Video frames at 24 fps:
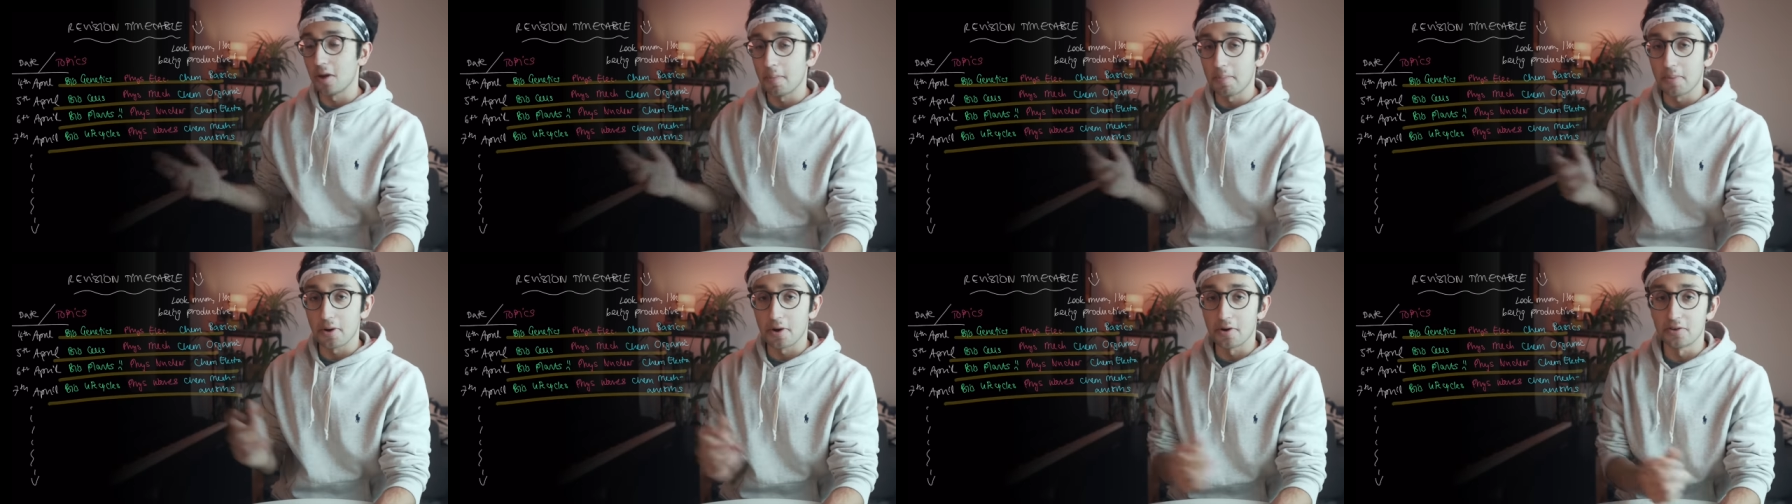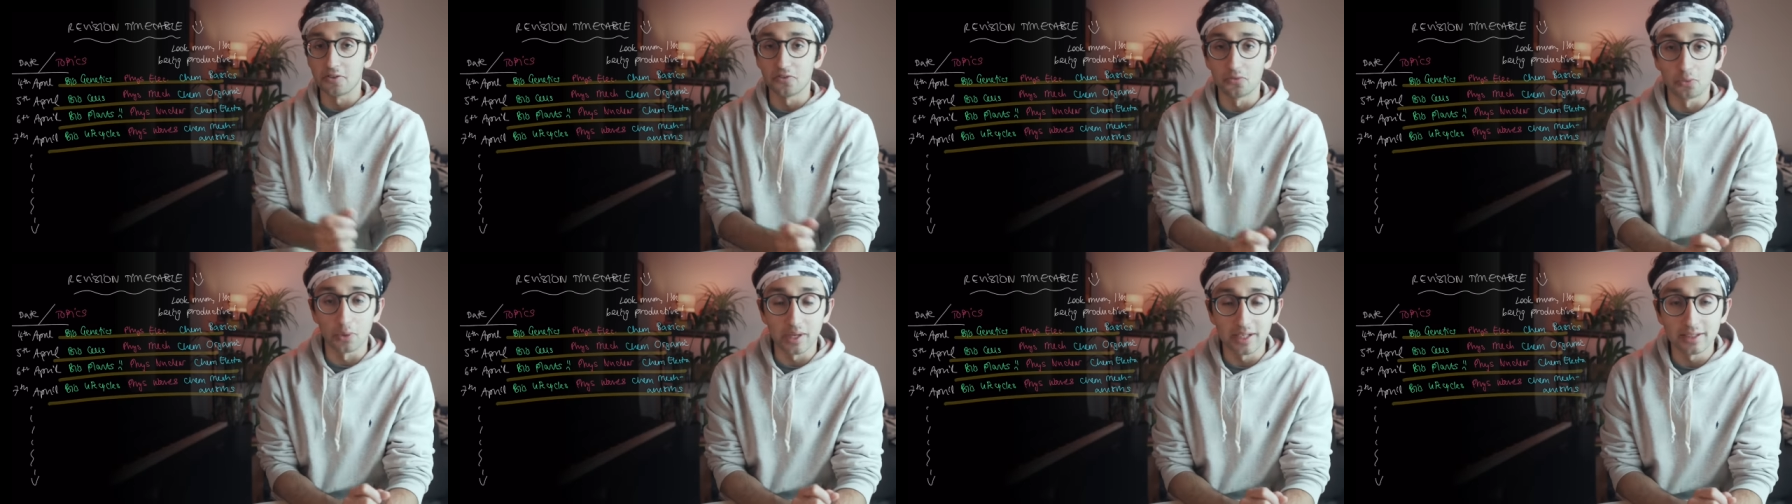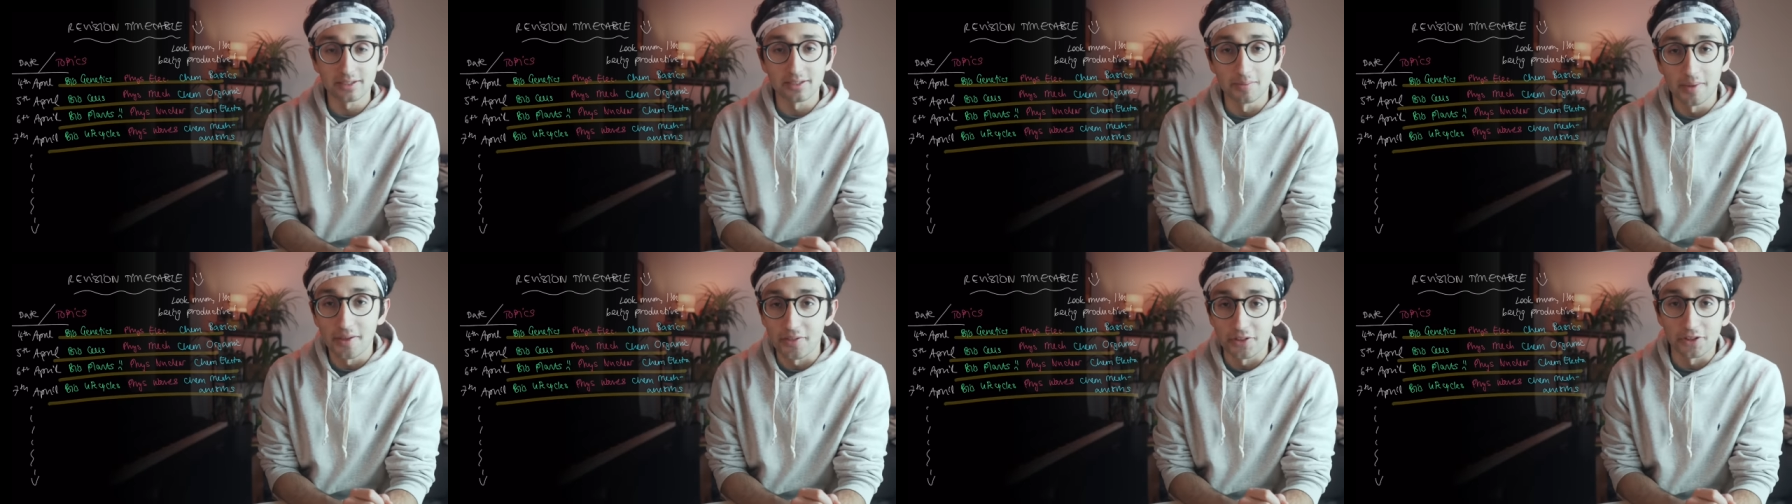a period of
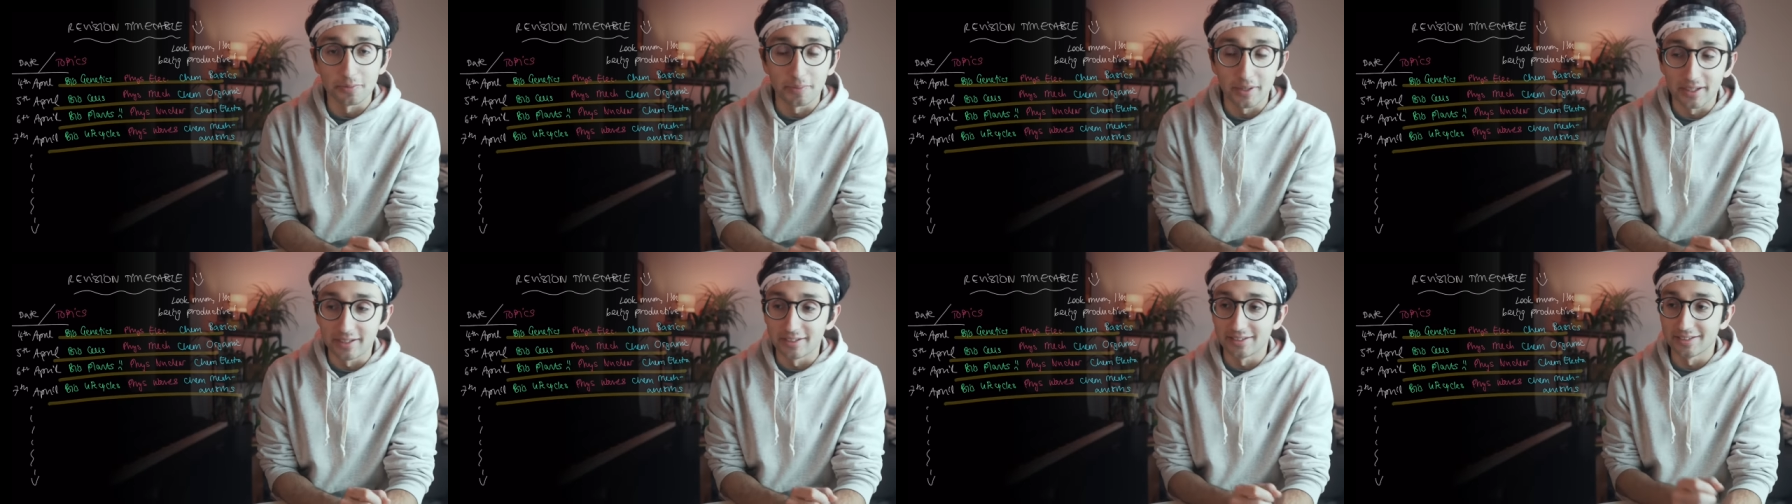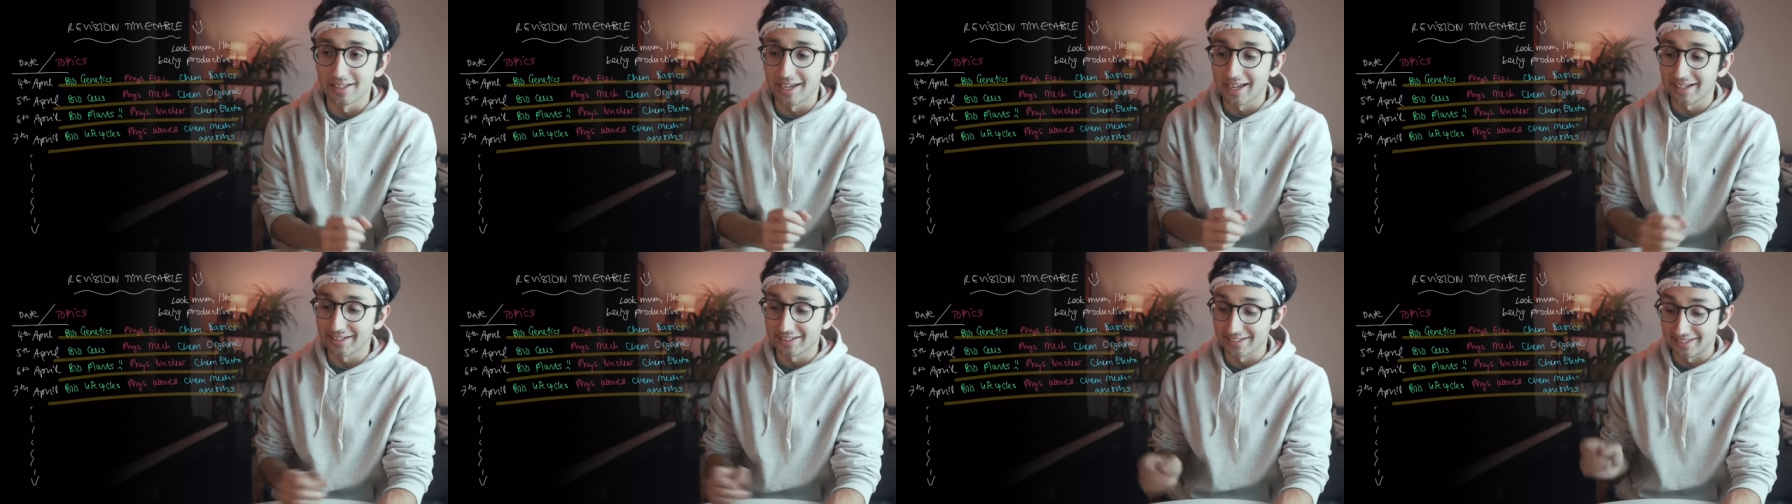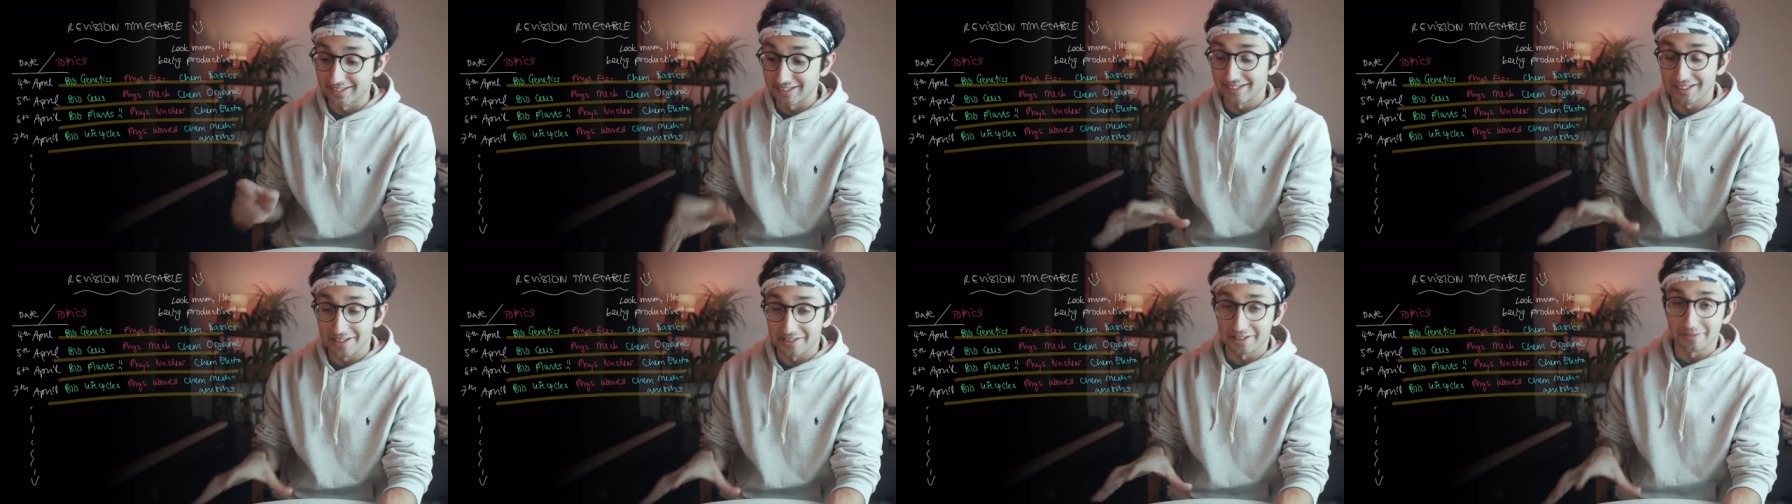weeks to months because they had to
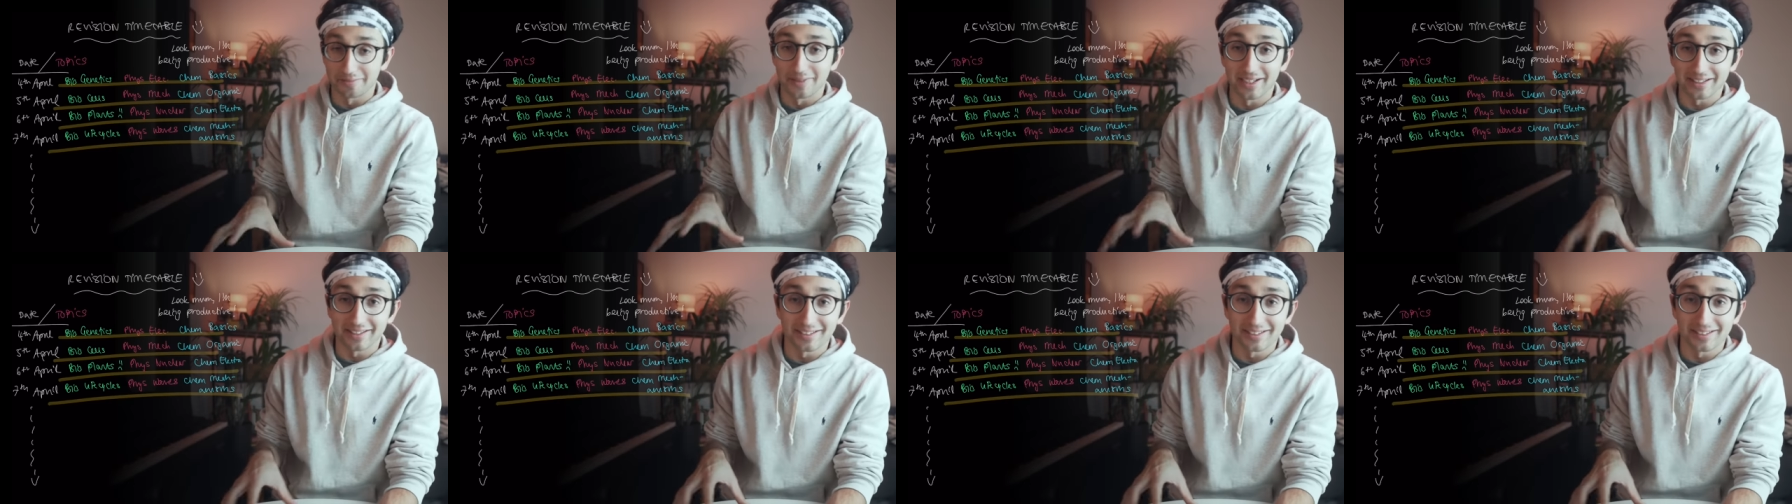sit down and